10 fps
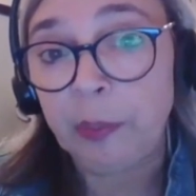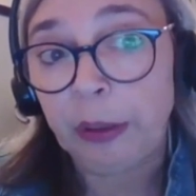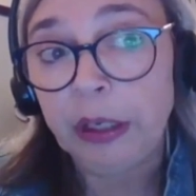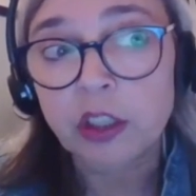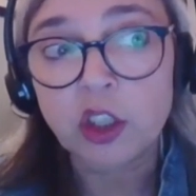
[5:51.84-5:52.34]

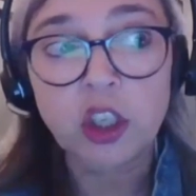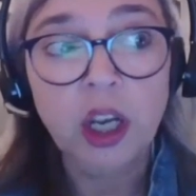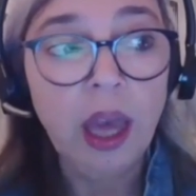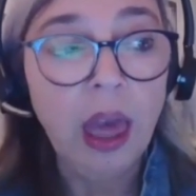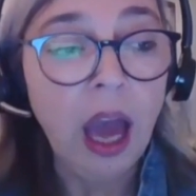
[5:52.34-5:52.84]
breach.
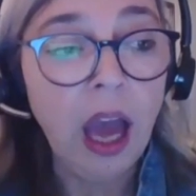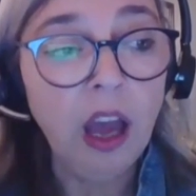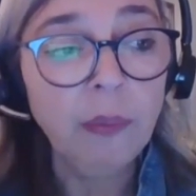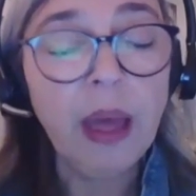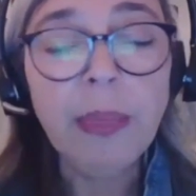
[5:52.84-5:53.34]

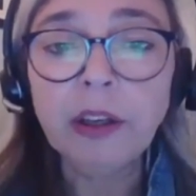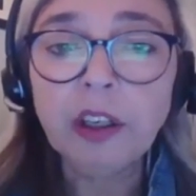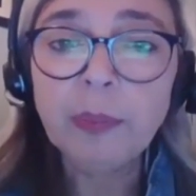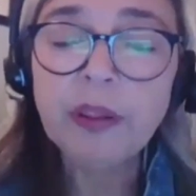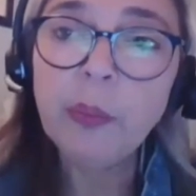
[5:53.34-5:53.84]
And they're going
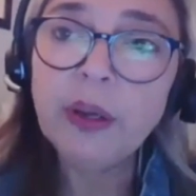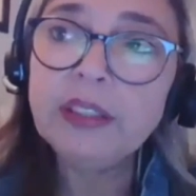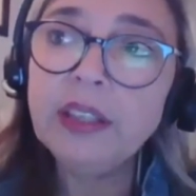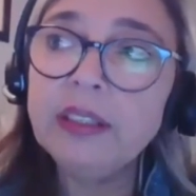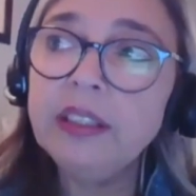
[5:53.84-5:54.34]
to be the
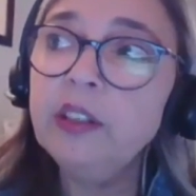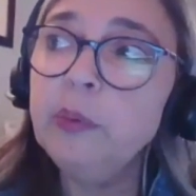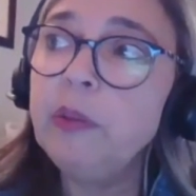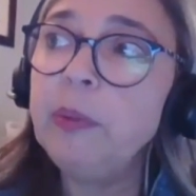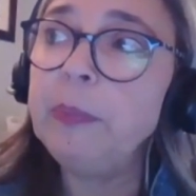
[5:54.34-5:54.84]
ones that deal
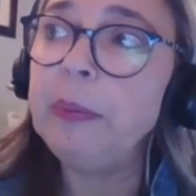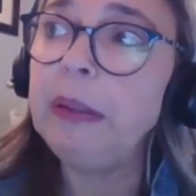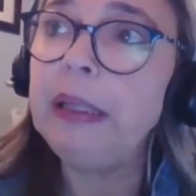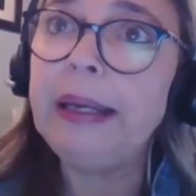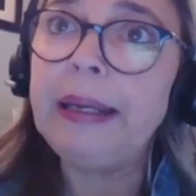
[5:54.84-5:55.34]
with
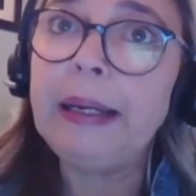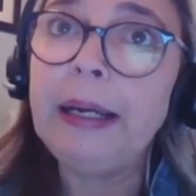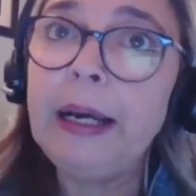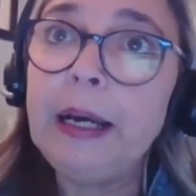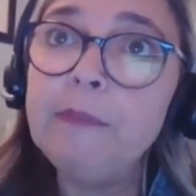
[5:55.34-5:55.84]
people like,
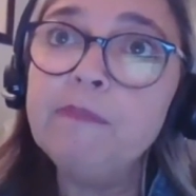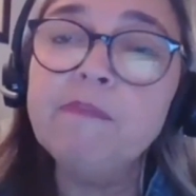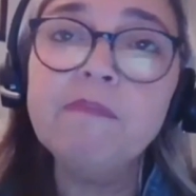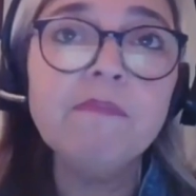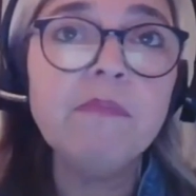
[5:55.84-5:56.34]

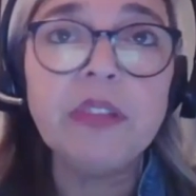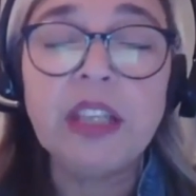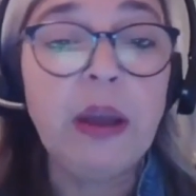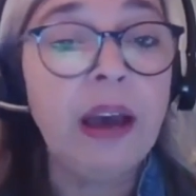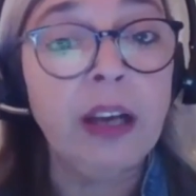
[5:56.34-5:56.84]

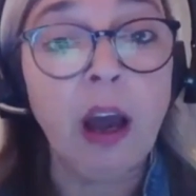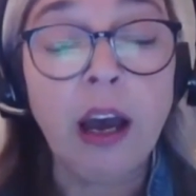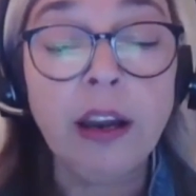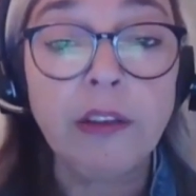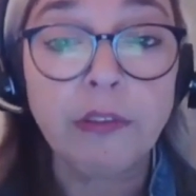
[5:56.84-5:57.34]
say you have an
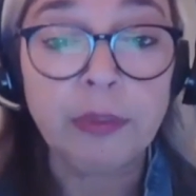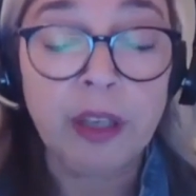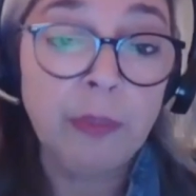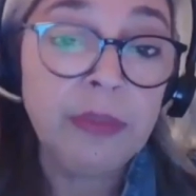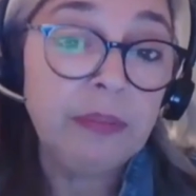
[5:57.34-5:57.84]
audit from
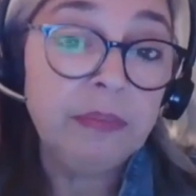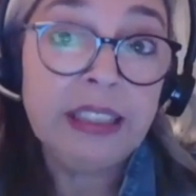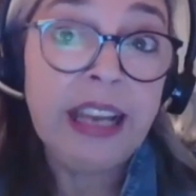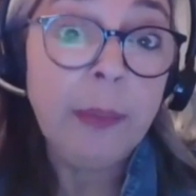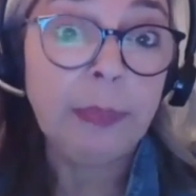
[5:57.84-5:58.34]
Tom
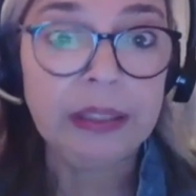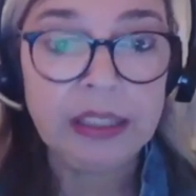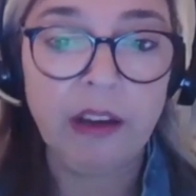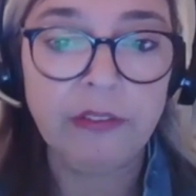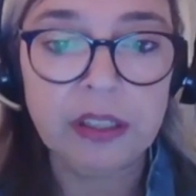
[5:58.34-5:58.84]

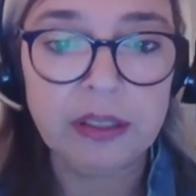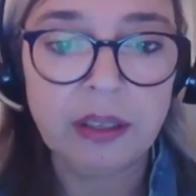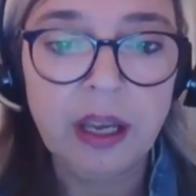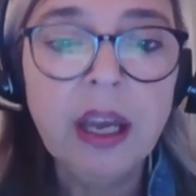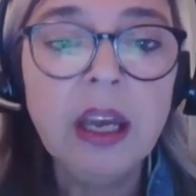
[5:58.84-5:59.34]
DiNapoli's
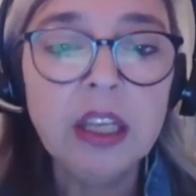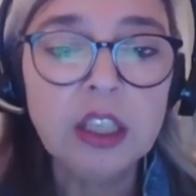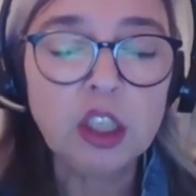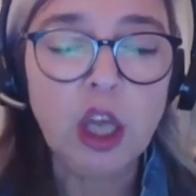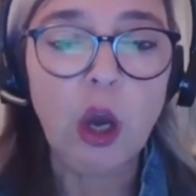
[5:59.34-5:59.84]
office.
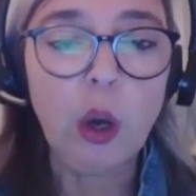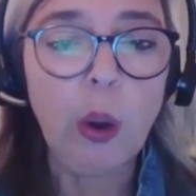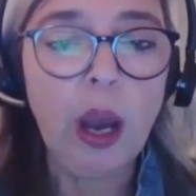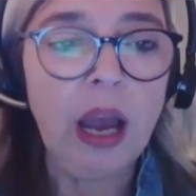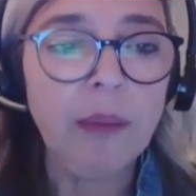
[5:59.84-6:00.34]

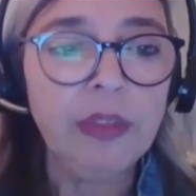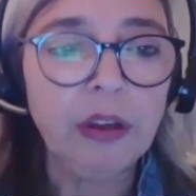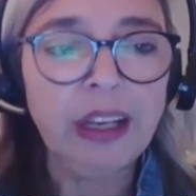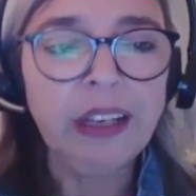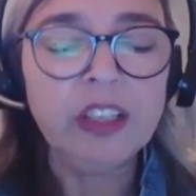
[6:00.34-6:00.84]
So
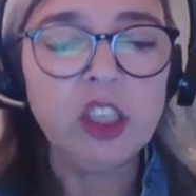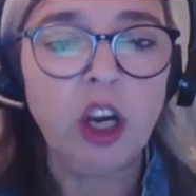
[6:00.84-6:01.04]
they're kind of in